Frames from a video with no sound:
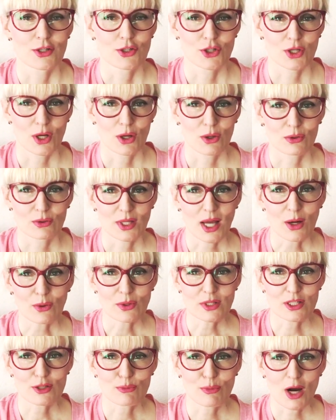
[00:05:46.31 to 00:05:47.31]
So now
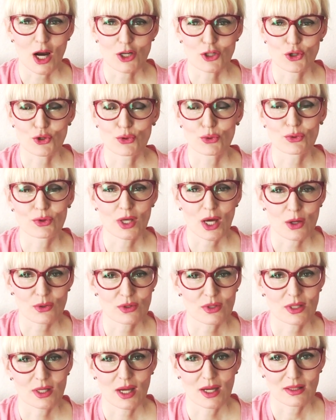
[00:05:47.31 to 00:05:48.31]
it's March
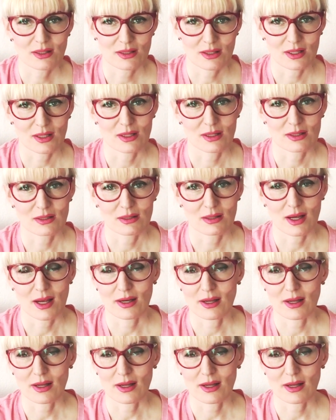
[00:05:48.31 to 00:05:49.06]
2019,